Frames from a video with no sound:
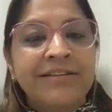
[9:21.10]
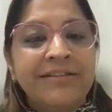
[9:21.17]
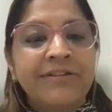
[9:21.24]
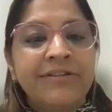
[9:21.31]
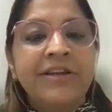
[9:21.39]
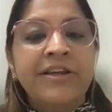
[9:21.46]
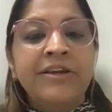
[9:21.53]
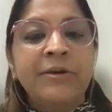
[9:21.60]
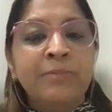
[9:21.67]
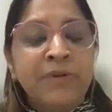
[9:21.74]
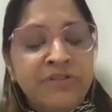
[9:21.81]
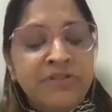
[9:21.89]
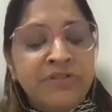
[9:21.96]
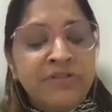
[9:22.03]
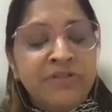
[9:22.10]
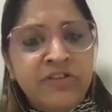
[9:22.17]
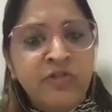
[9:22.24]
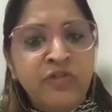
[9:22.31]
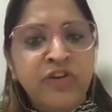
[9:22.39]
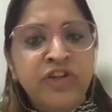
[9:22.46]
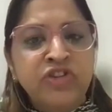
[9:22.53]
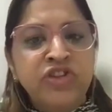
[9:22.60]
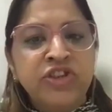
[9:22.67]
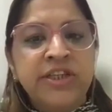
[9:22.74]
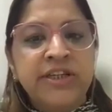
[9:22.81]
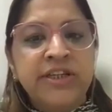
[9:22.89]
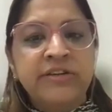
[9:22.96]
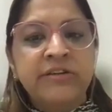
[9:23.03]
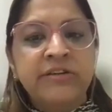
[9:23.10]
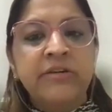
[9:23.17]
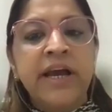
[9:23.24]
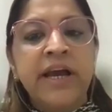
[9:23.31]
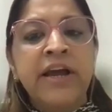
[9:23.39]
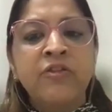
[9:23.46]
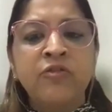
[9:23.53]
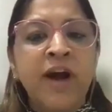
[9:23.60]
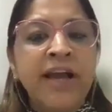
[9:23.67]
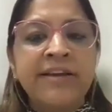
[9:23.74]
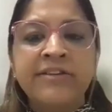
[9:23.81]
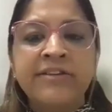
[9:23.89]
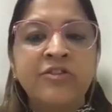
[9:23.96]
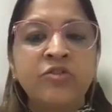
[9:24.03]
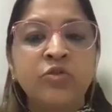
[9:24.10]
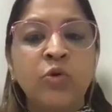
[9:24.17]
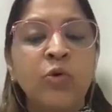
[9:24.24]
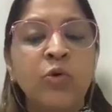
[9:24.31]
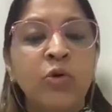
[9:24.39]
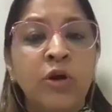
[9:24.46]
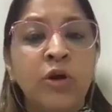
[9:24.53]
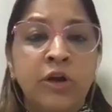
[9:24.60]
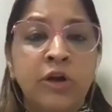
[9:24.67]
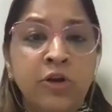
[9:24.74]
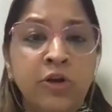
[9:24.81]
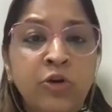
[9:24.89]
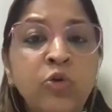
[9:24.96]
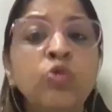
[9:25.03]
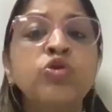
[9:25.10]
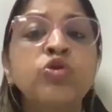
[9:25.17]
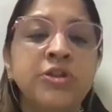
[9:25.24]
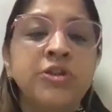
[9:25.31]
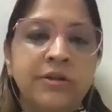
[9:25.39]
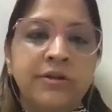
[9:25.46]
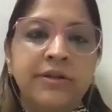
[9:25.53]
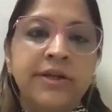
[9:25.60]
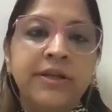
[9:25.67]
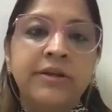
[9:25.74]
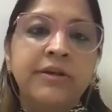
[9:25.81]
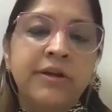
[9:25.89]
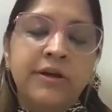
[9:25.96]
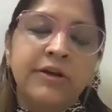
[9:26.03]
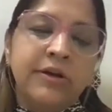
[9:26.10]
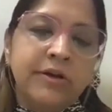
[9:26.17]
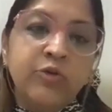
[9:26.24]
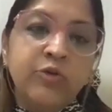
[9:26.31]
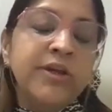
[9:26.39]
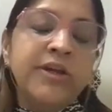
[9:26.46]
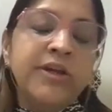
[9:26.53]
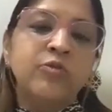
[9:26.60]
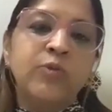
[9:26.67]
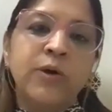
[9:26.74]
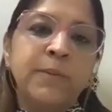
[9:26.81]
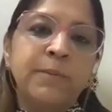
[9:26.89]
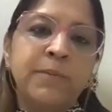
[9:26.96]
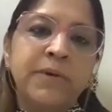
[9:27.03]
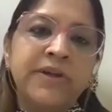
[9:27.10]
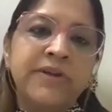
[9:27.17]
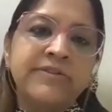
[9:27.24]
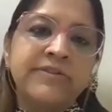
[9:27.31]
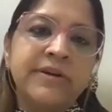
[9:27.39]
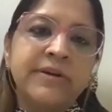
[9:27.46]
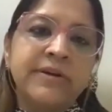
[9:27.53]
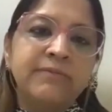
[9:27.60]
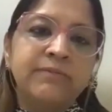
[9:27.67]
that really a business differentiator, and why is it so crucial in today's workplace?